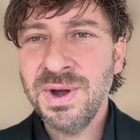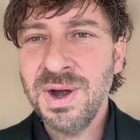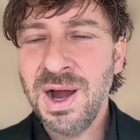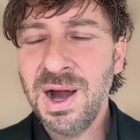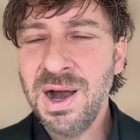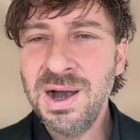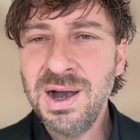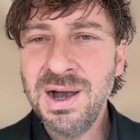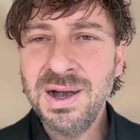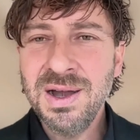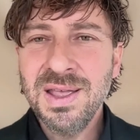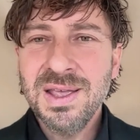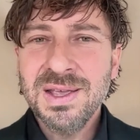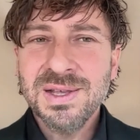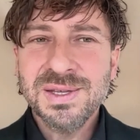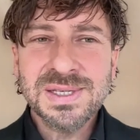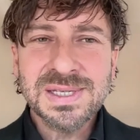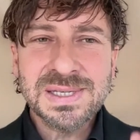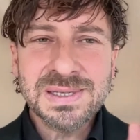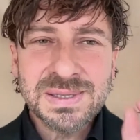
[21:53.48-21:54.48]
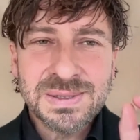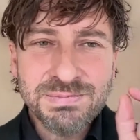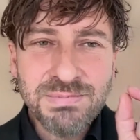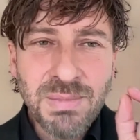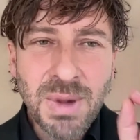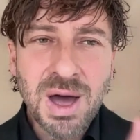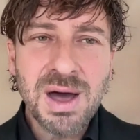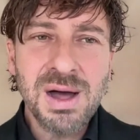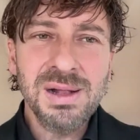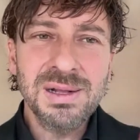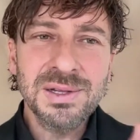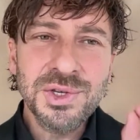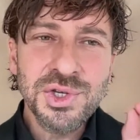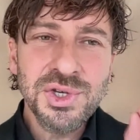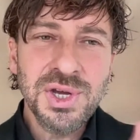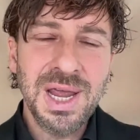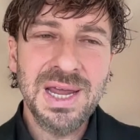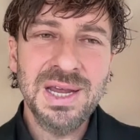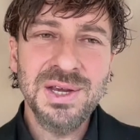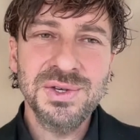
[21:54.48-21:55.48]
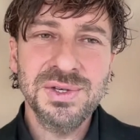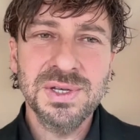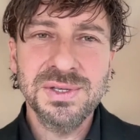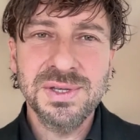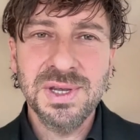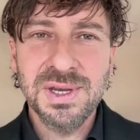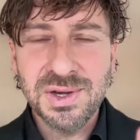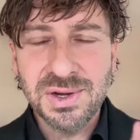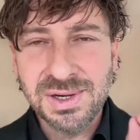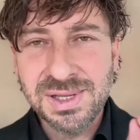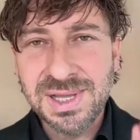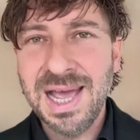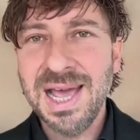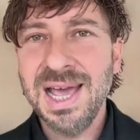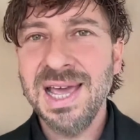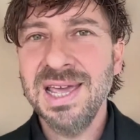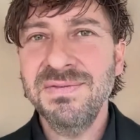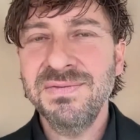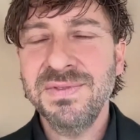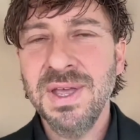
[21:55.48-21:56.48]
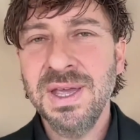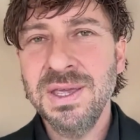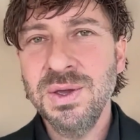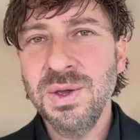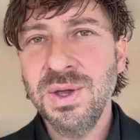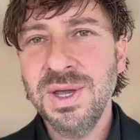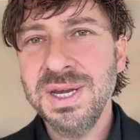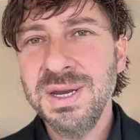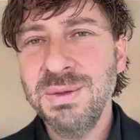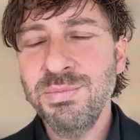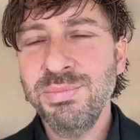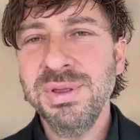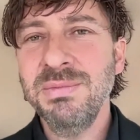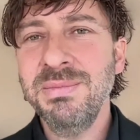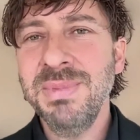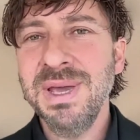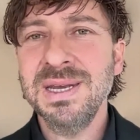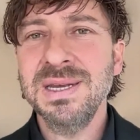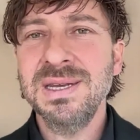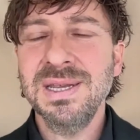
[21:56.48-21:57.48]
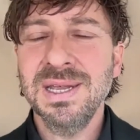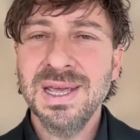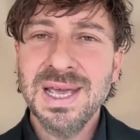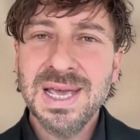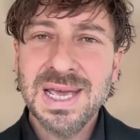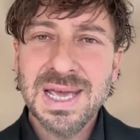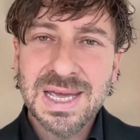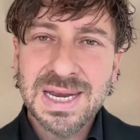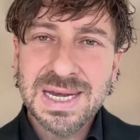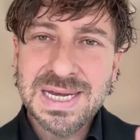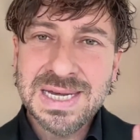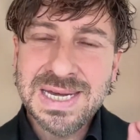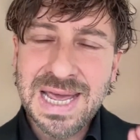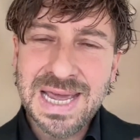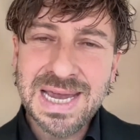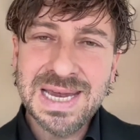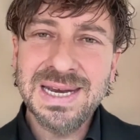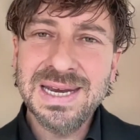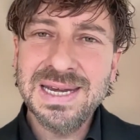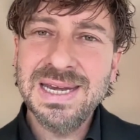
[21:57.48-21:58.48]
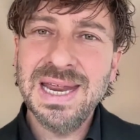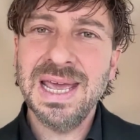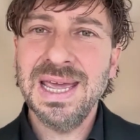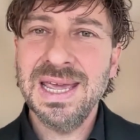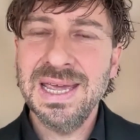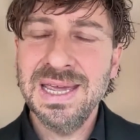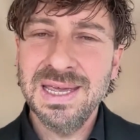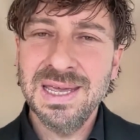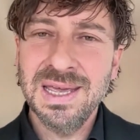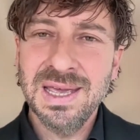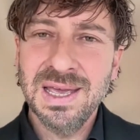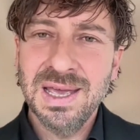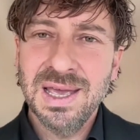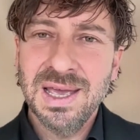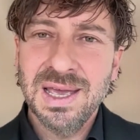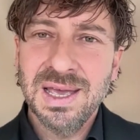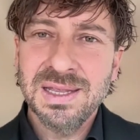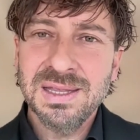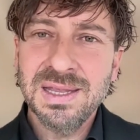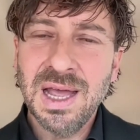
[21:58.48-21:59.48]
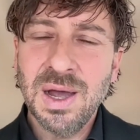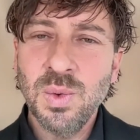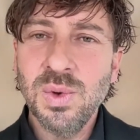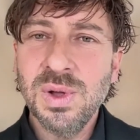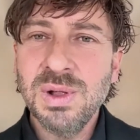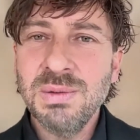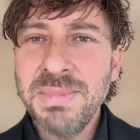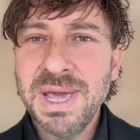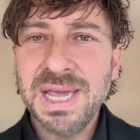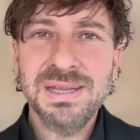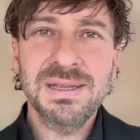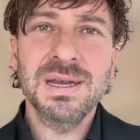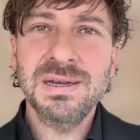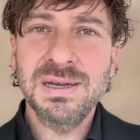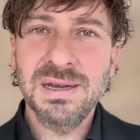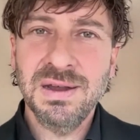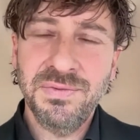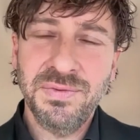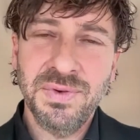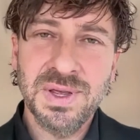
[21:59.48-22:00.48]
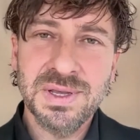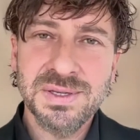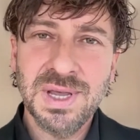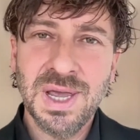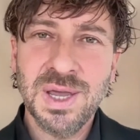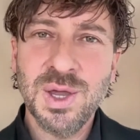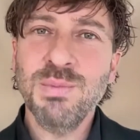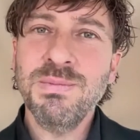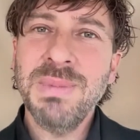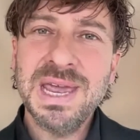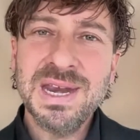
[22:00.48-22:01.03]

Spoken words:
are small changes in your life that you can implement day to day that will make the difference. So you may